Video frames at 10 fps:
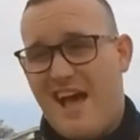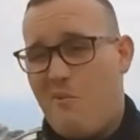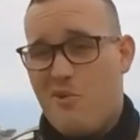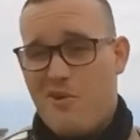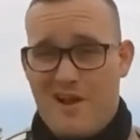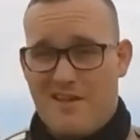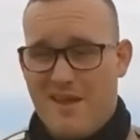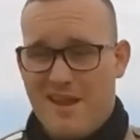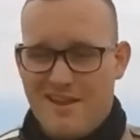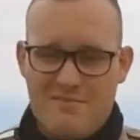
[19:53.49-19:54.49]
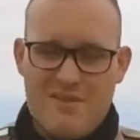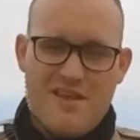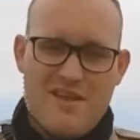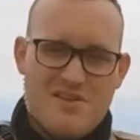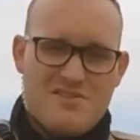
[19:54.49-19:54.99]
I wouldn't recommend
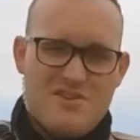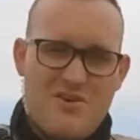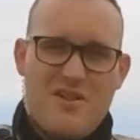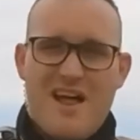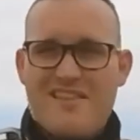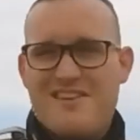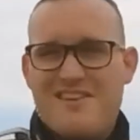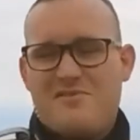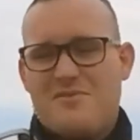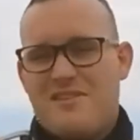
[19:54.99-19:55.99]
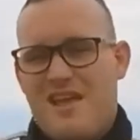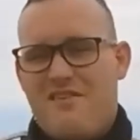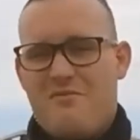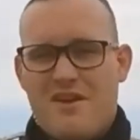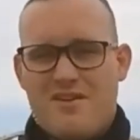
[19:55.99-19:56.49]
it. So a lot of the times what the
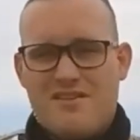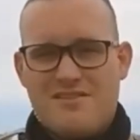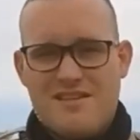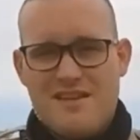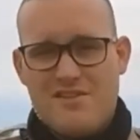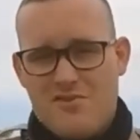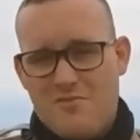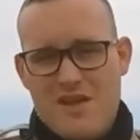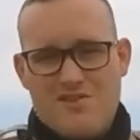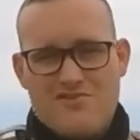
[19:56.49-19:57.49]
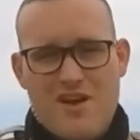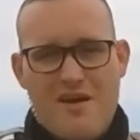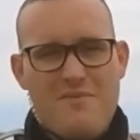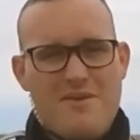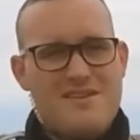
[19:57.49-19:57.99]
Native Americans did, the Kumeyaay
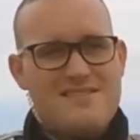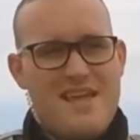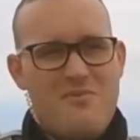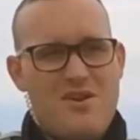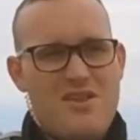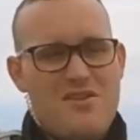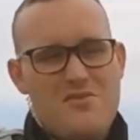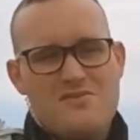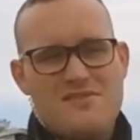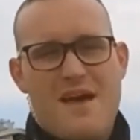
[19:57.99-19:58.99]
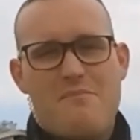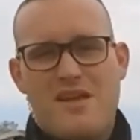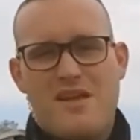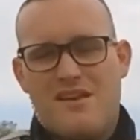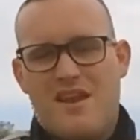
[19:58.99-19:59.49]
tribe, is they would use that
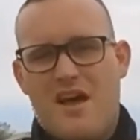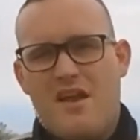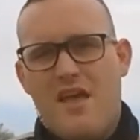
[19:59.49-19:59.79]
pinyon nut